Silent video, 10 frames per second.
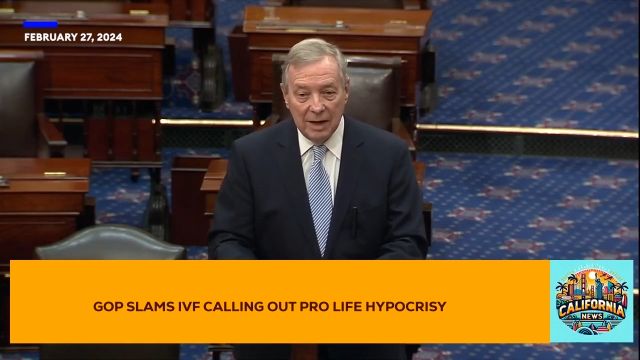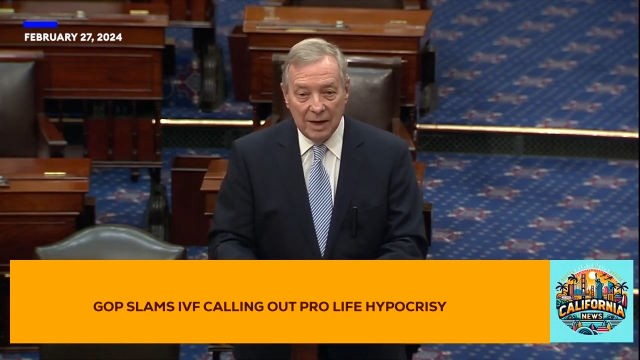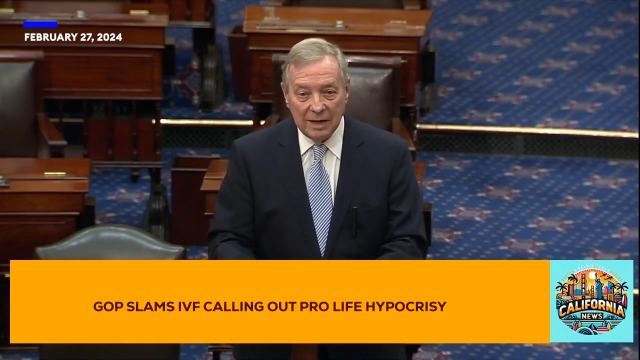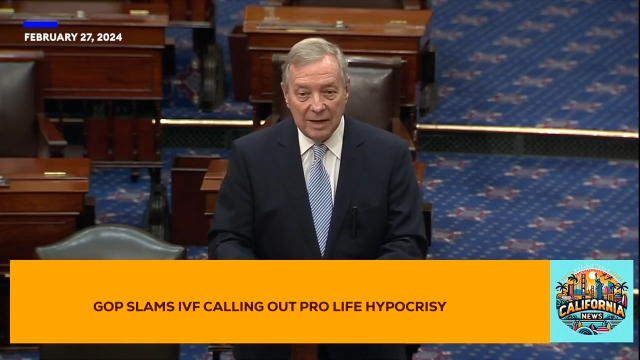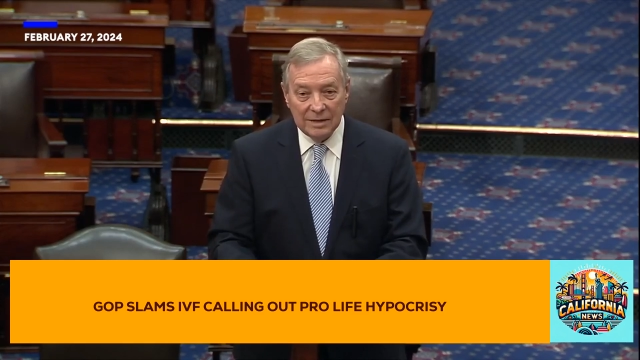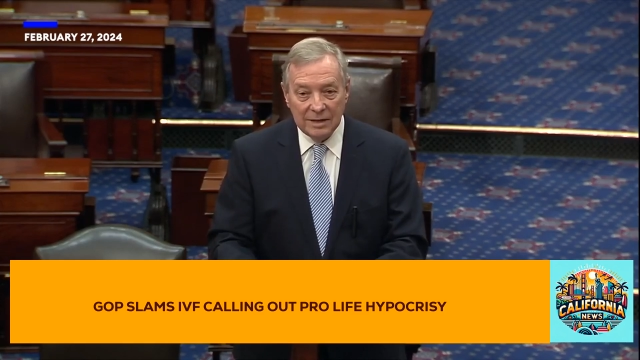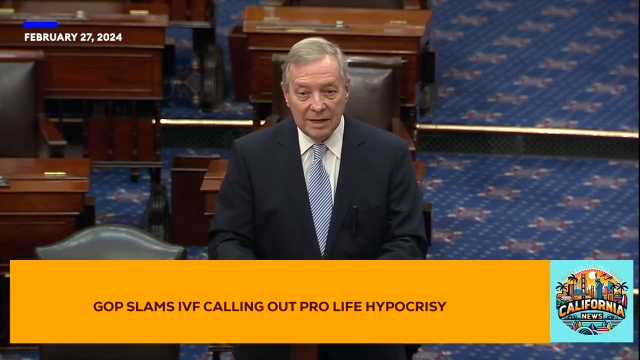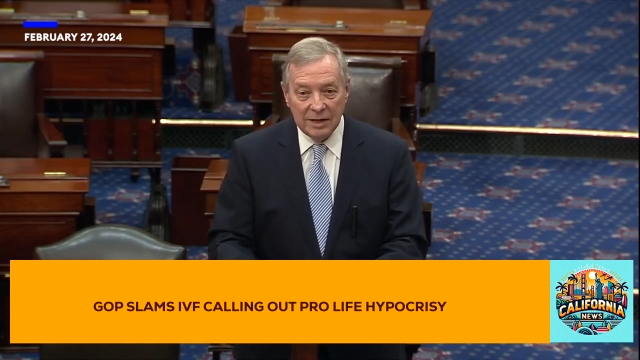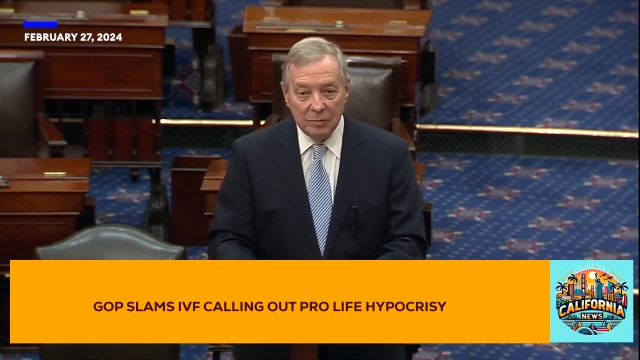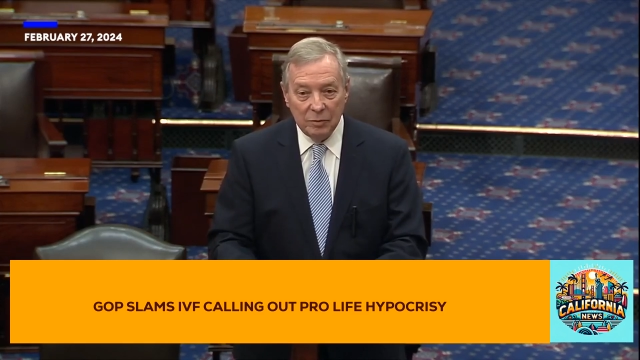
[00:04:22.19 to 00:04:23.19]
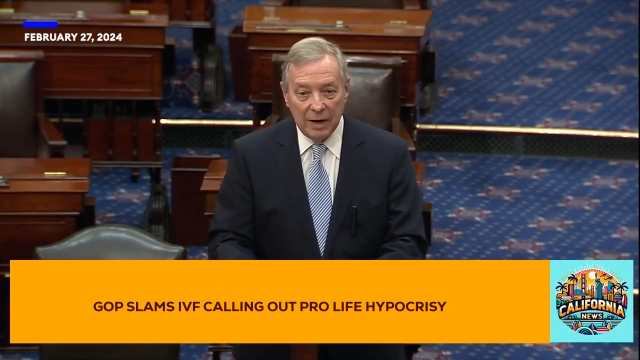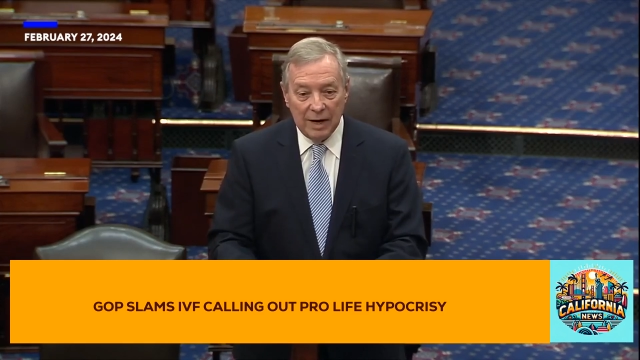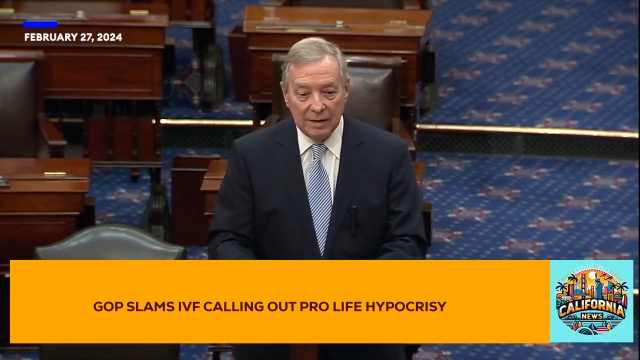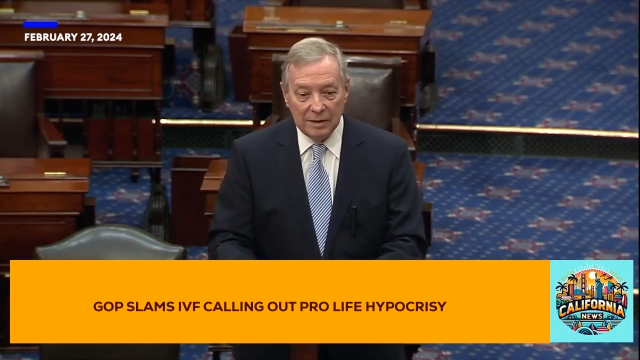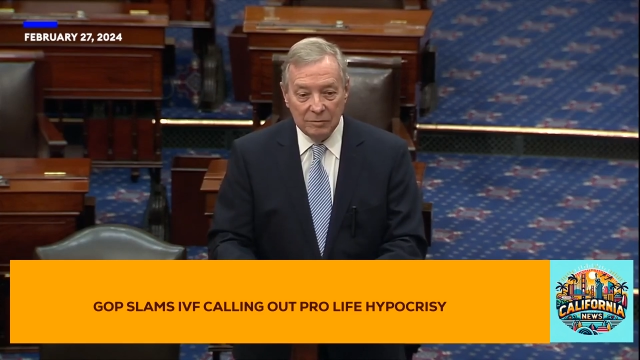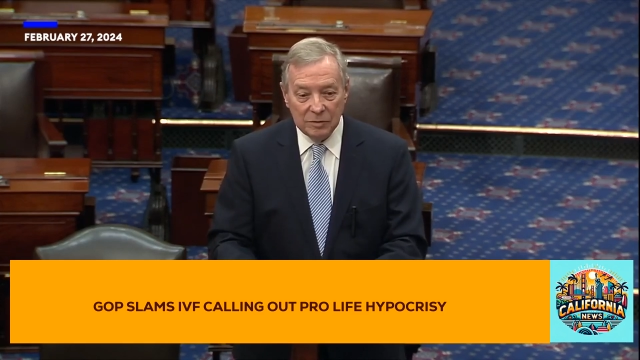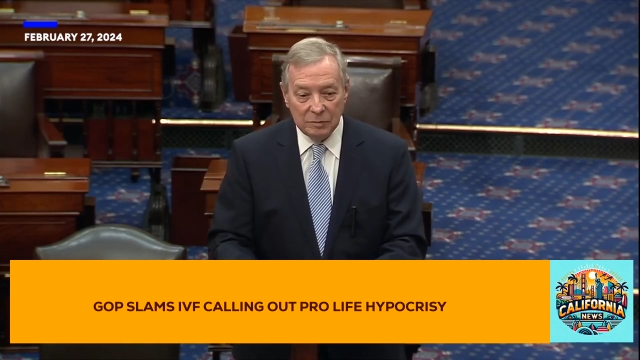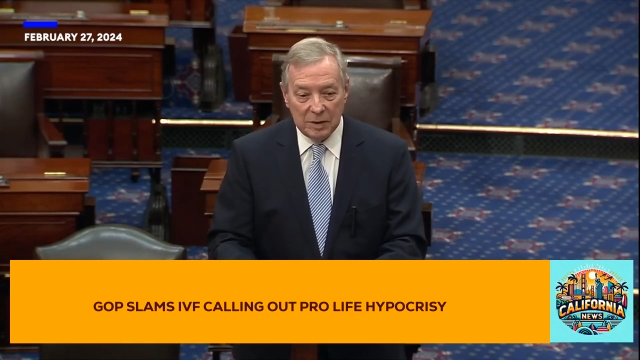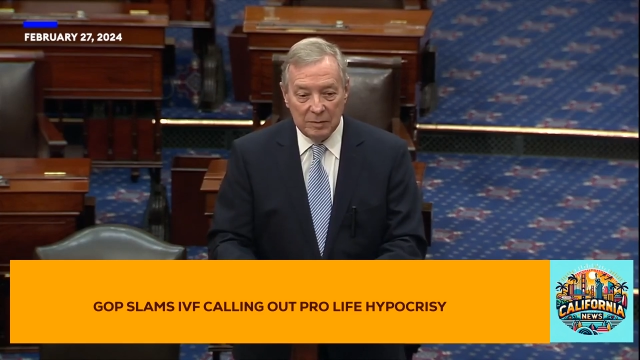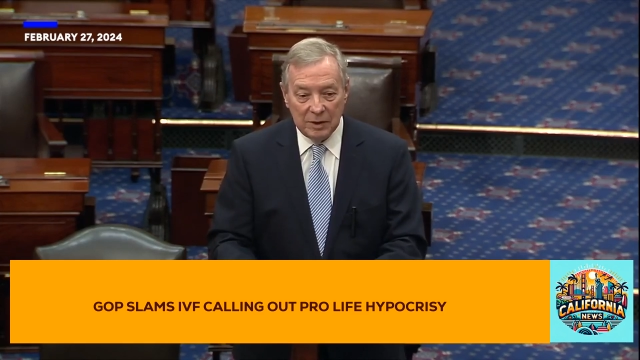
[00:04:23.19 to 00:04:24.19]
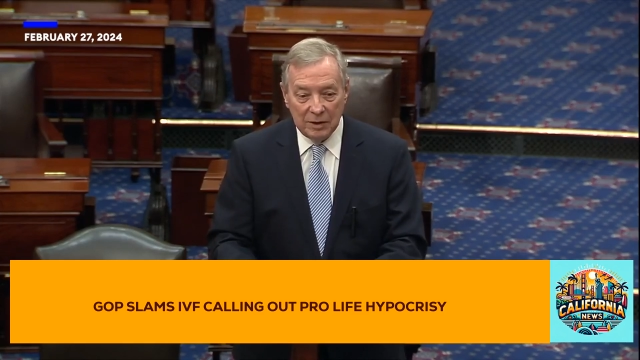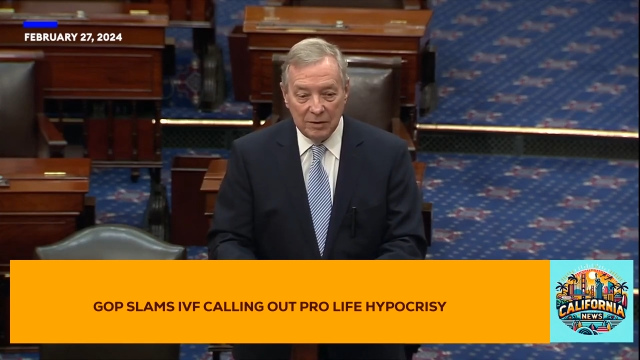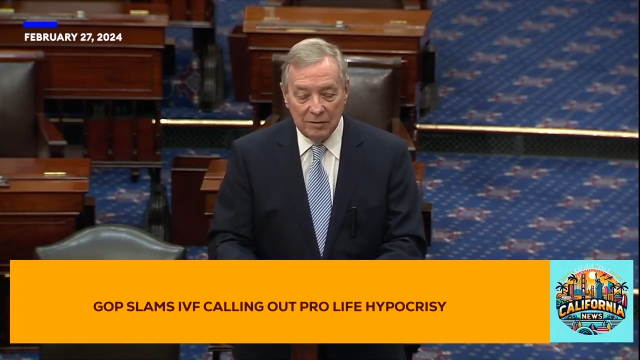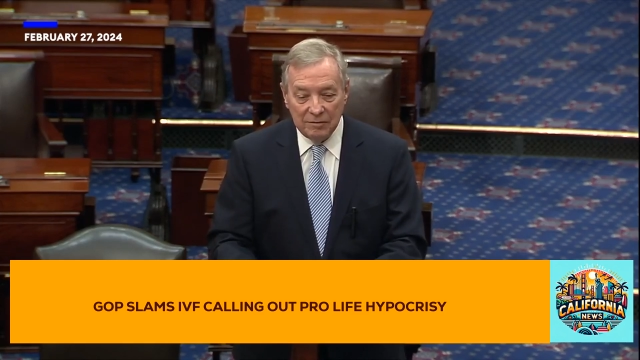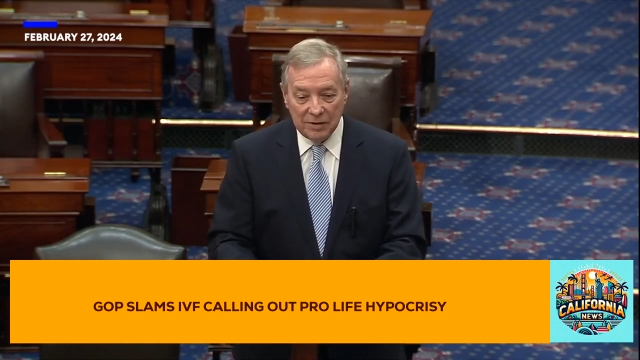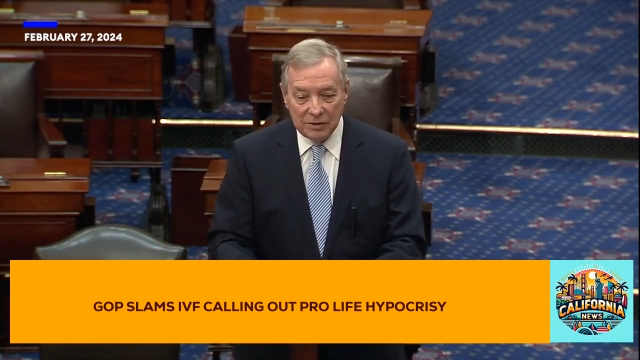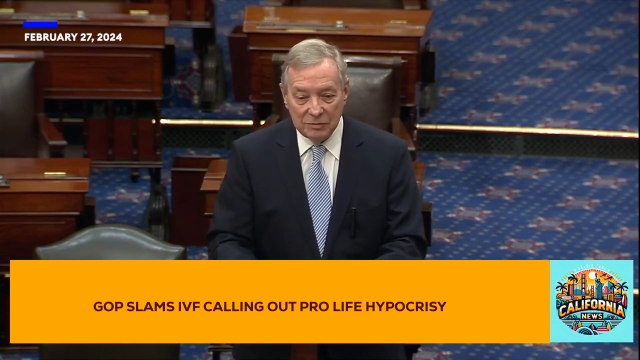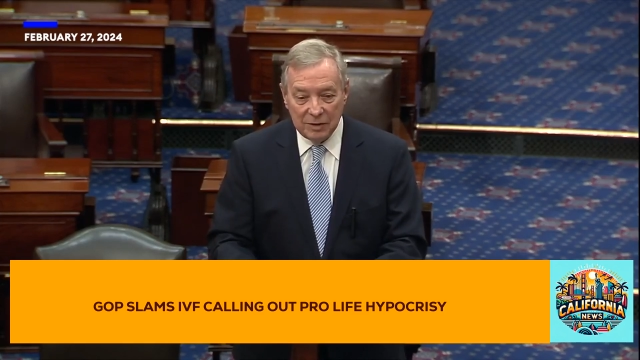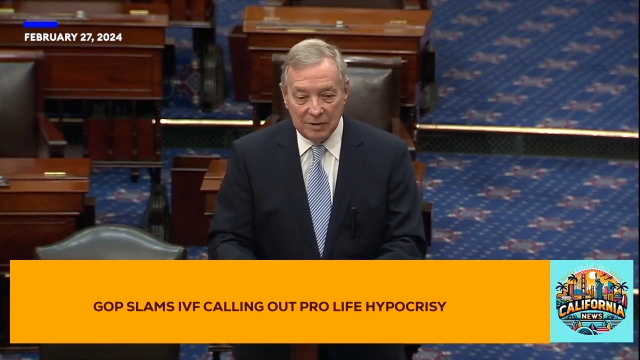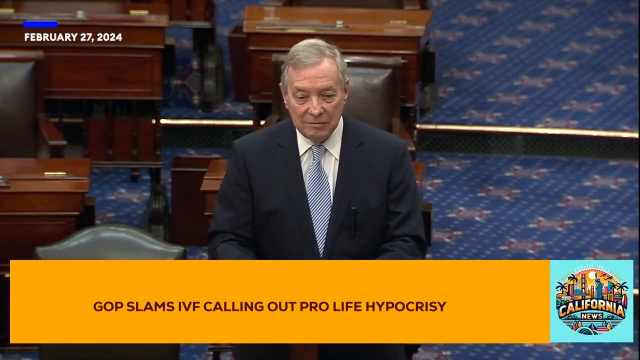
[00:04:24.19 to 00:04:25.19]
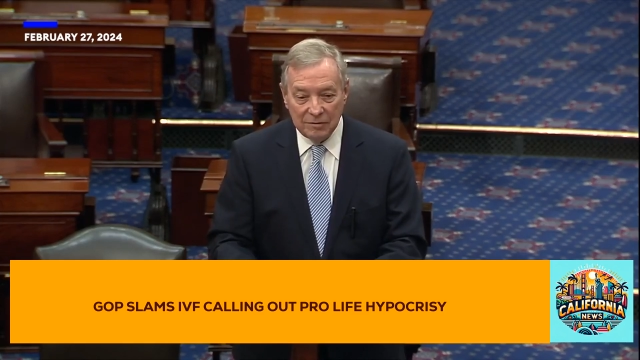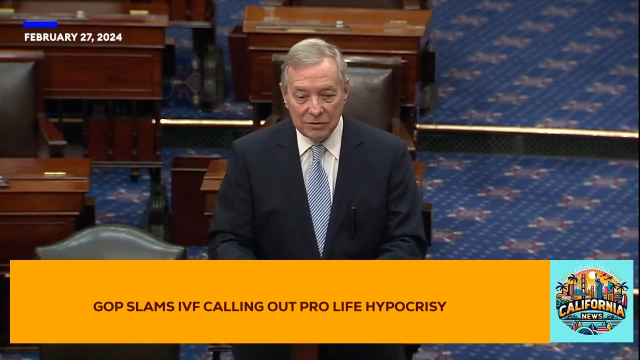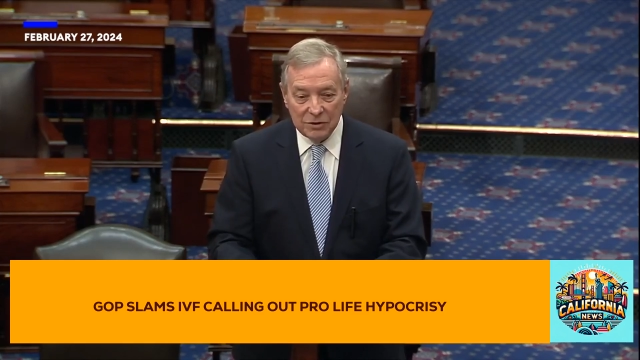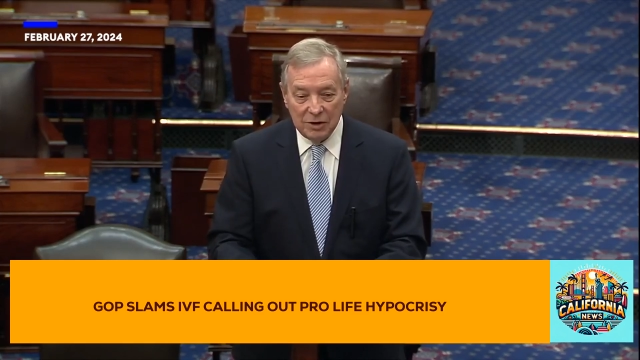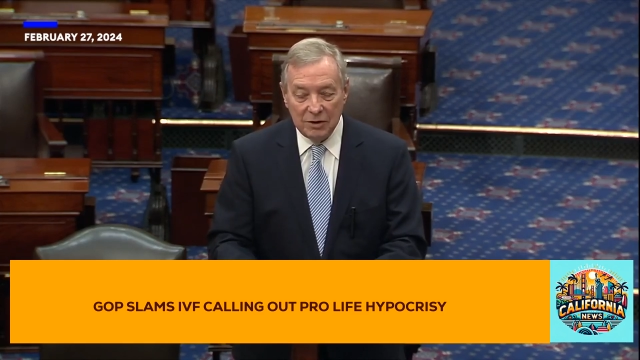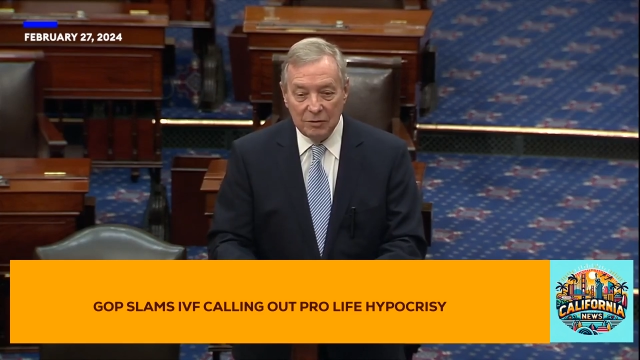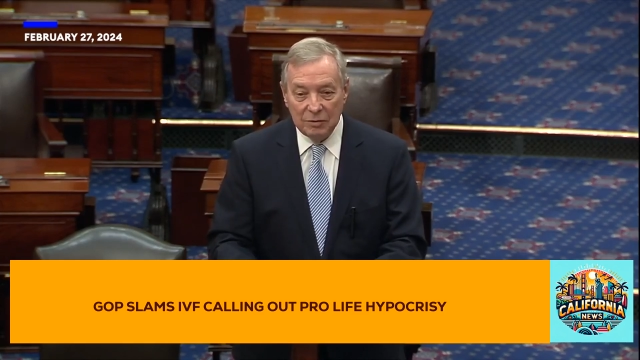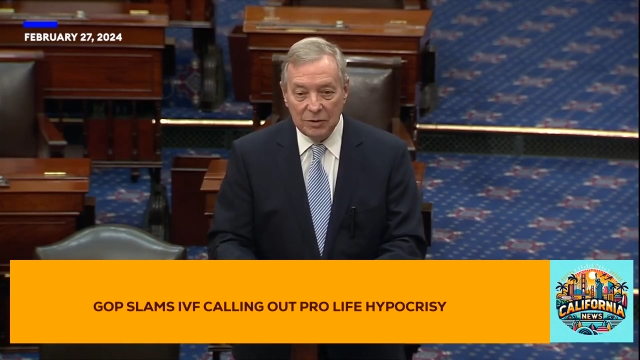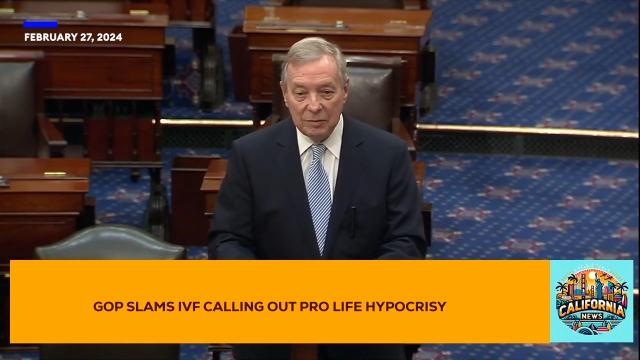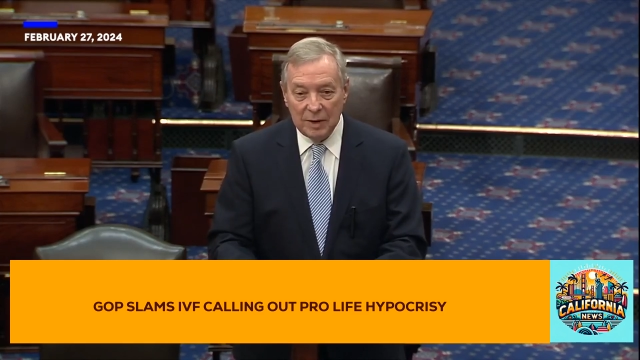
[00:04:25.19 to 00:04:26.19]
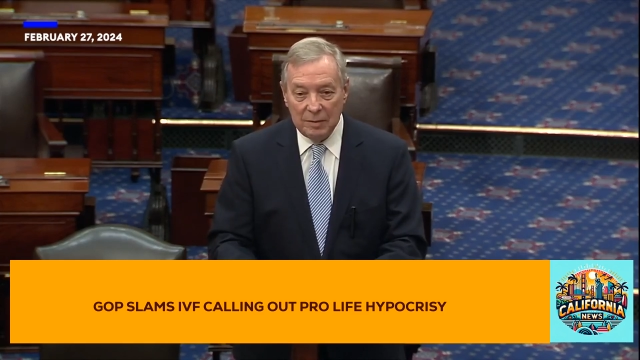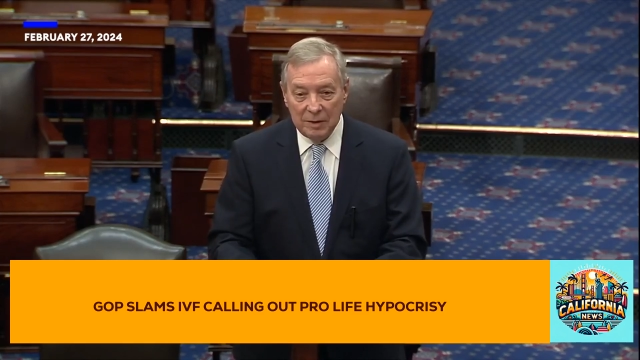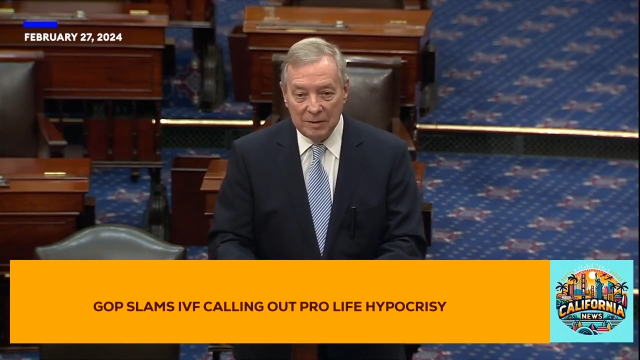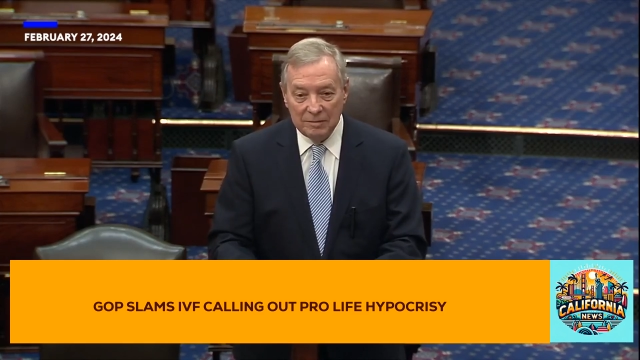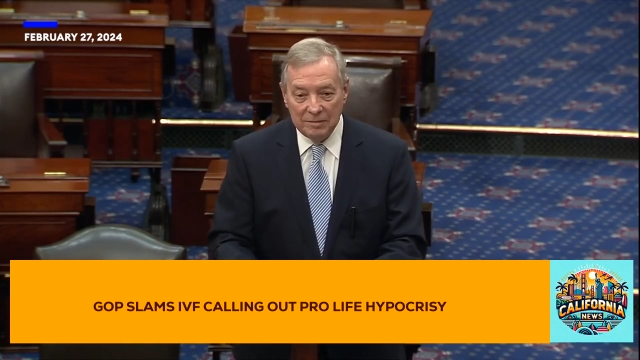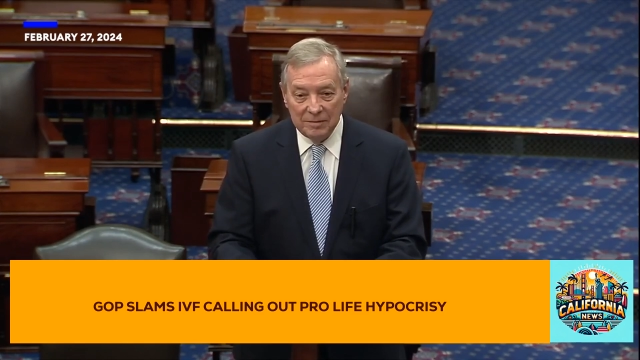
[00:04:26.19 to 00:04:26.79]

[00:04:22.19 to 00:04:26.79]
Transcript: I can't tell you the pride that was beaming in her face when I first saw her with the baby.